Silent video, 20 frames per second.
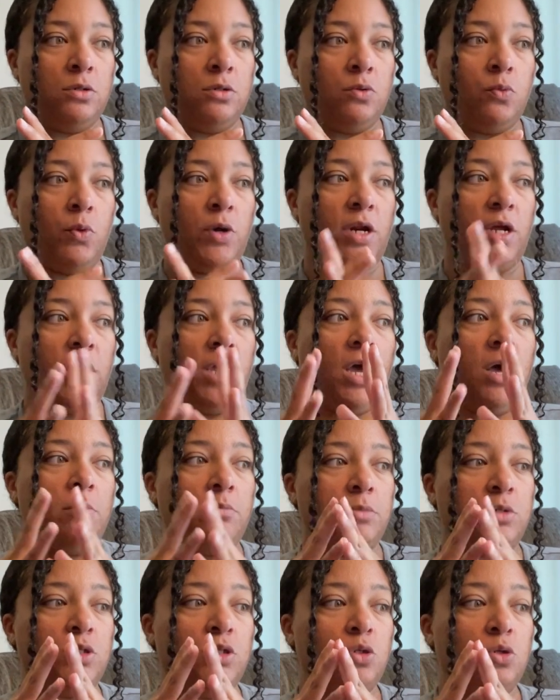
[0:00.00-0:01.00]
when it
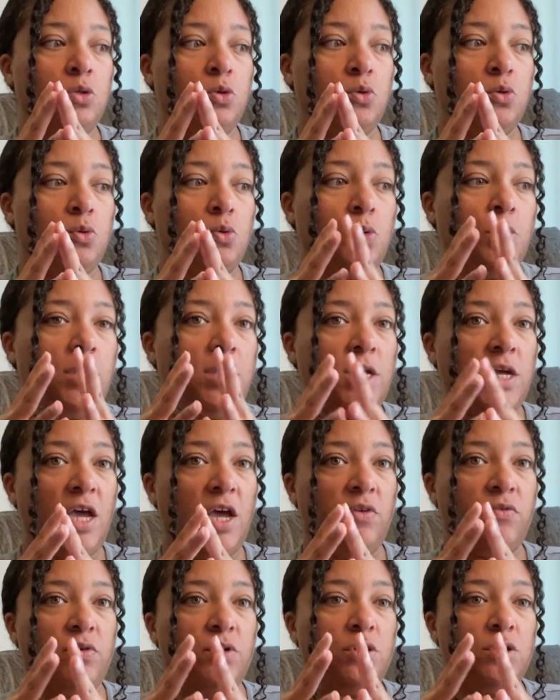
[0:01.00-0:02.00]
comes to
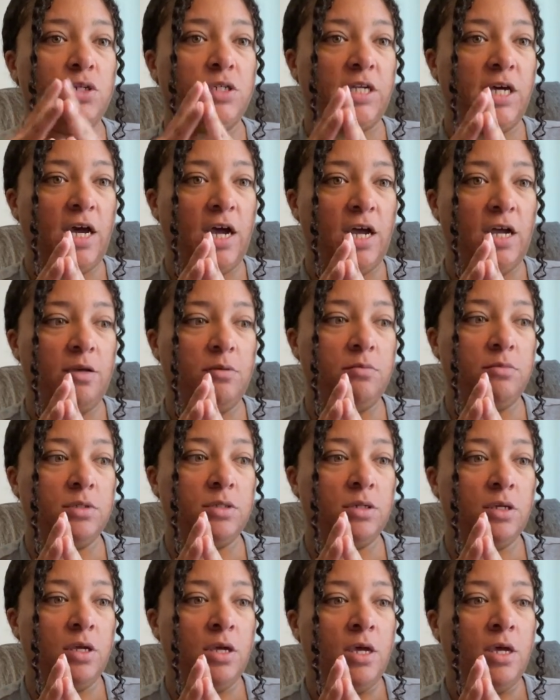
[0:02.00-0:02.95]
heavier times